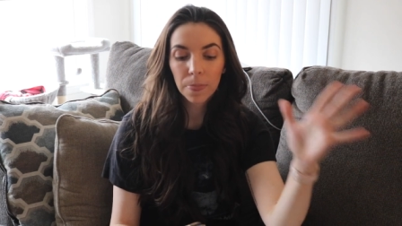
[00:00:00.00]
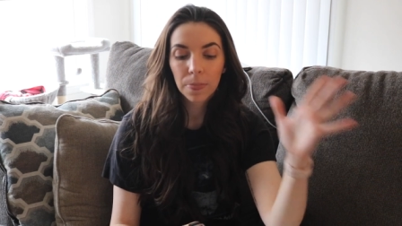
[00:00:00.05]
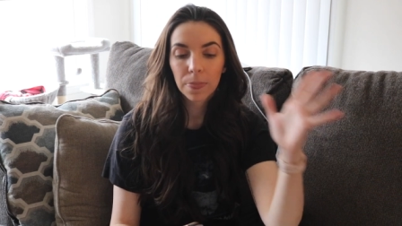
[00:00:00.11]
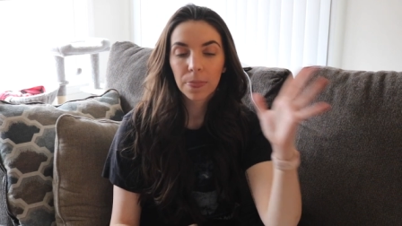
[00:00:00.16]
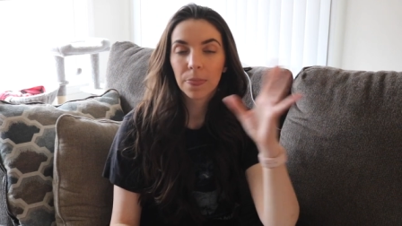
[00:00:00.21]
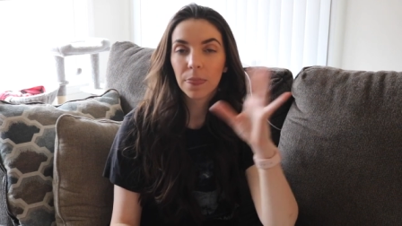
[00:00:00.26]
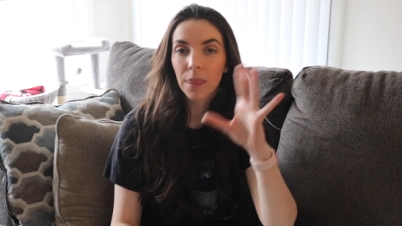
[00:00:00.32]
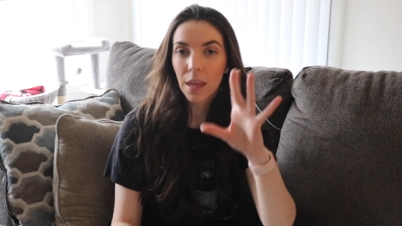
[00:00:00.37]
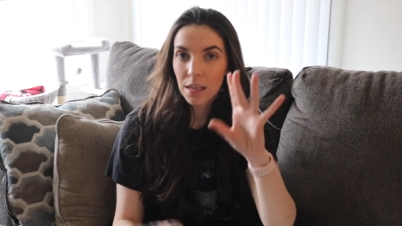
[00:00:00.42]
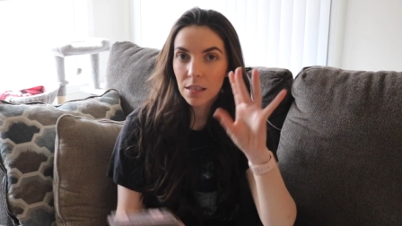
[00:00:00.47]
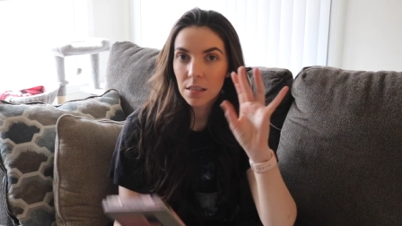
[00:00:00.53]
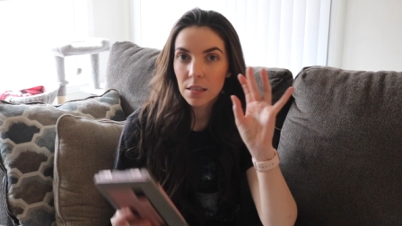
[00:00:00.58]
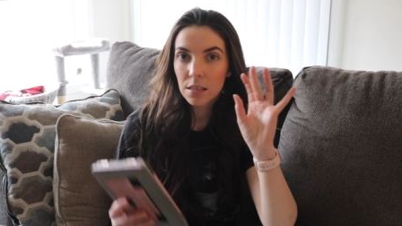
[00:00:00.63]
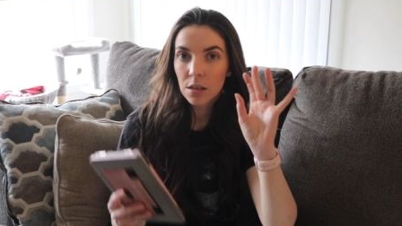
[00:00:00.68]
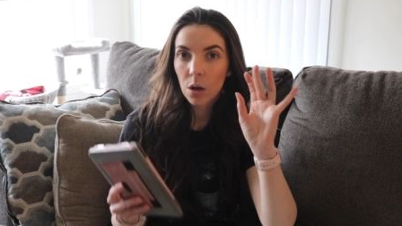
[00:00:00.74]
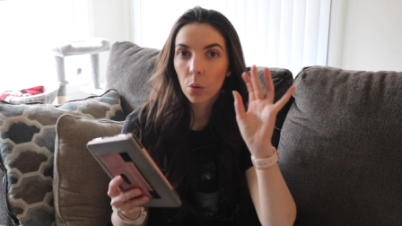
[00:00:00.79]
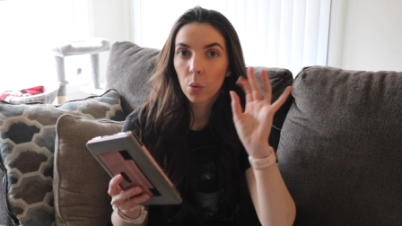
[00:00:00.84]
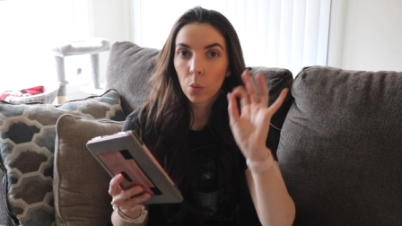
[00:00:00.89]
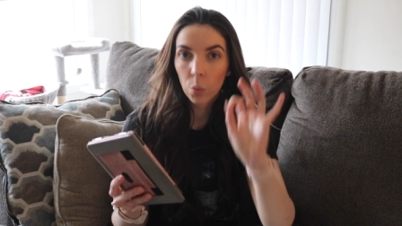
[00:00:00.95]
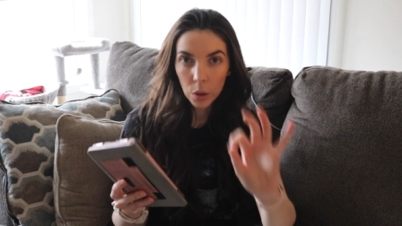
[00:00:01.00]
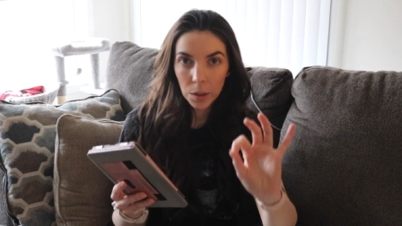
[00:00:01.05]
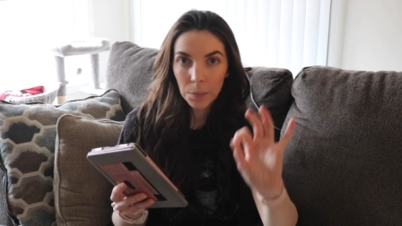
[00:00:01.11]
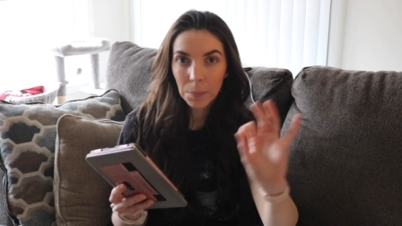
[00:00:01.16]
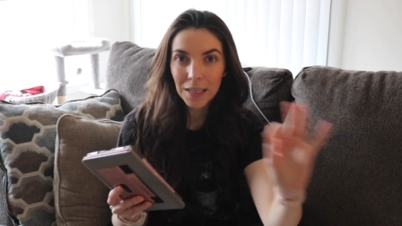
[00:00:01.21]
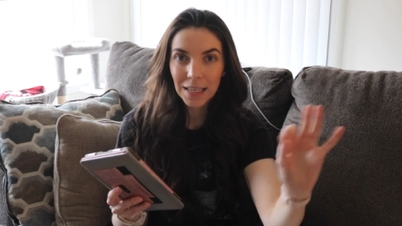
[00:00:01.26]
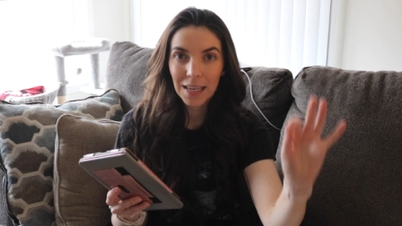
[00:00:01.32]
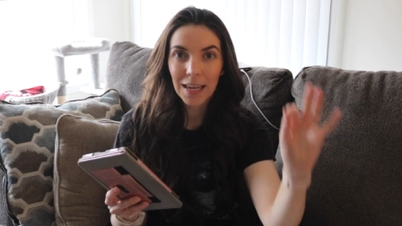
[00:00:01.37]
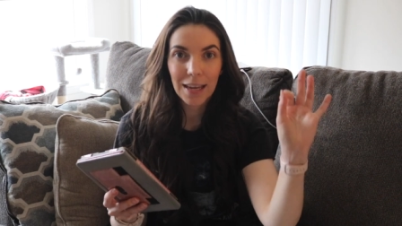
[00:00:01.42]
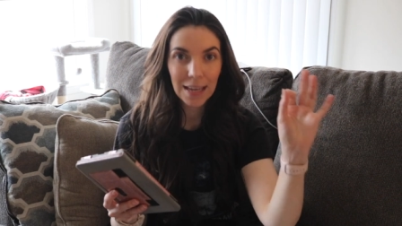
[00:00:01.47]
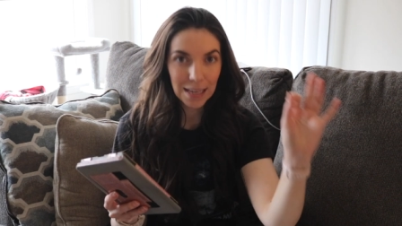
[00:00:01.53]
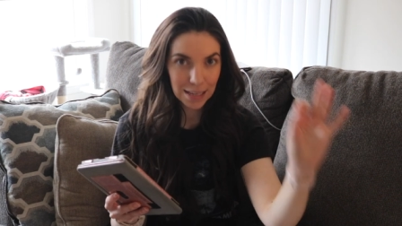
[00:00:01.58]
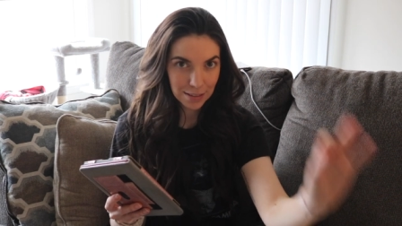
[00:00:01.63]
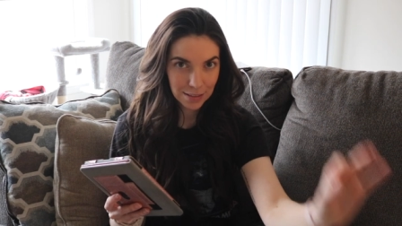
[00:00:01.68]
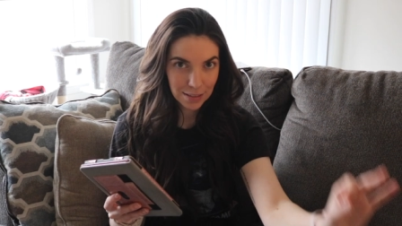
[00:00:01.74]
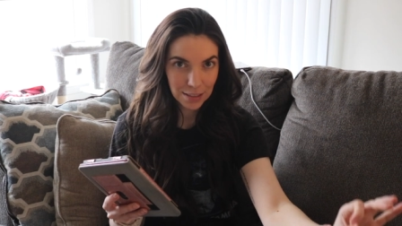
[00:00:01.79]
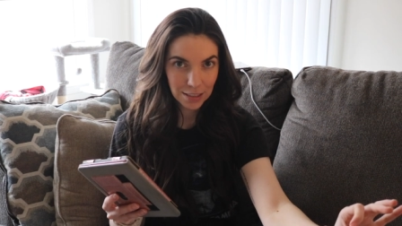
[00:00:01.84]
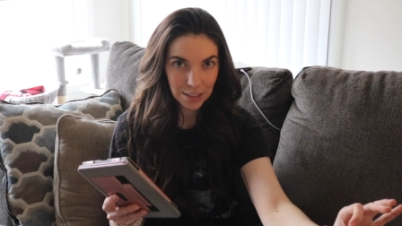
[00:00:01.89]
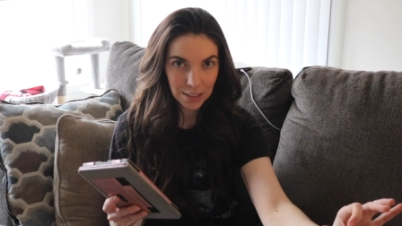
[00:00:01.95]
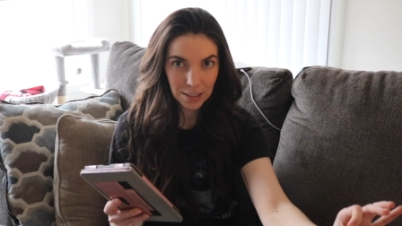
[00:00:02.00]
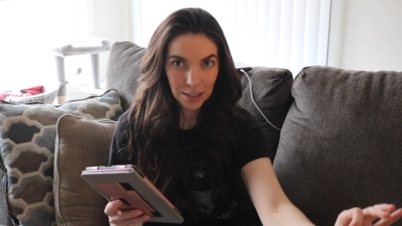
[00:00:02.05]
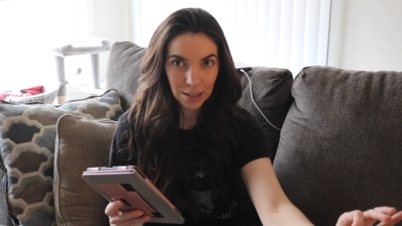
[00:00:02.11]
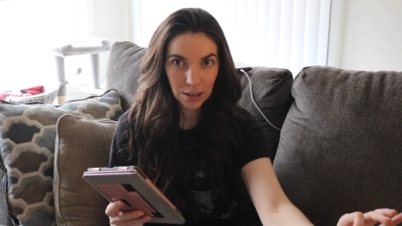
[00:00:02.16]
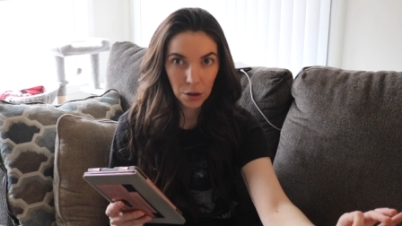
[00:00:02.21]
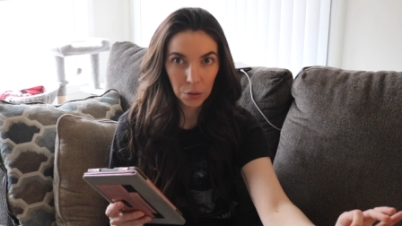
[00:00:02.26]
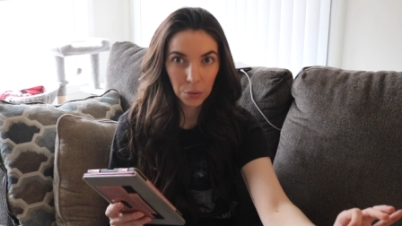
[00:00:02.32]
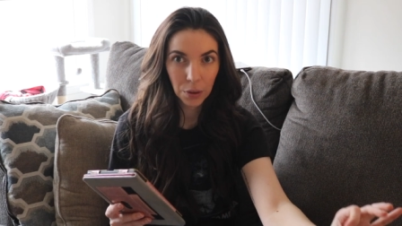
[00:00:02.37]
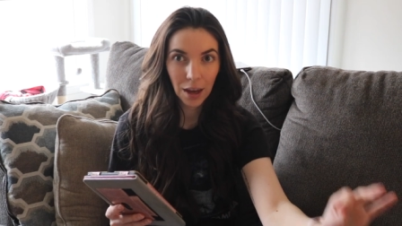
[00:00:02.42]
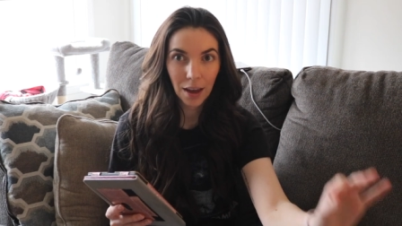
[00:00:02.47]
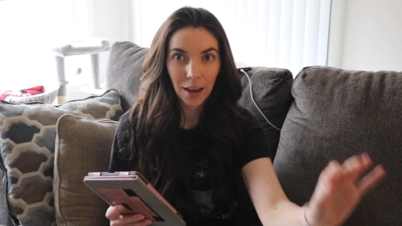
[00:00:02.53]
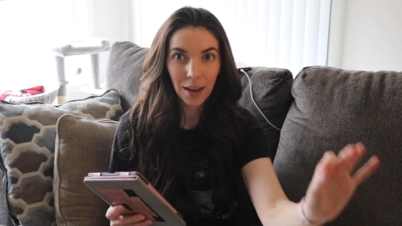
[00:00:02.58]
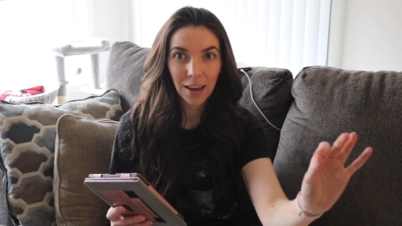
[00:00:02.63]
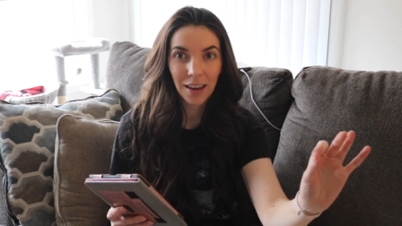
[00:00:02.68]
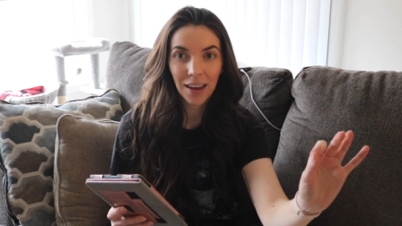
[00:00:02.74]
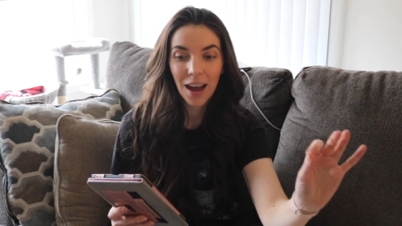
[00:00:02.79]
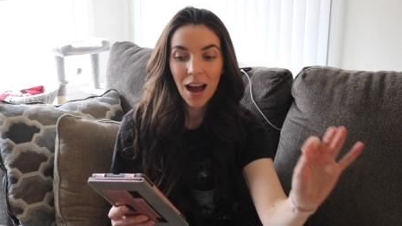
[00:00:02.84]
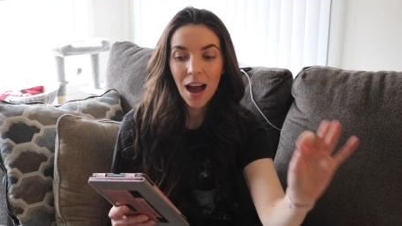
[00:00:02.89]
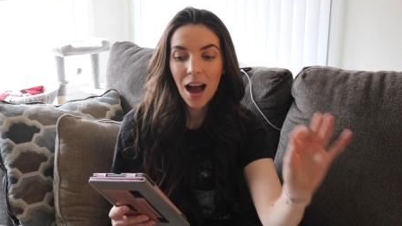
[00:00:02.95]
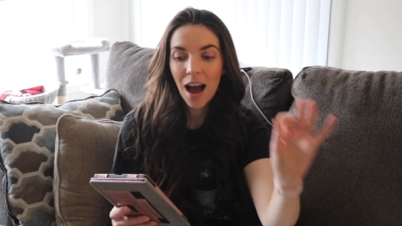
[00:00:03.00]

this would be it, okay?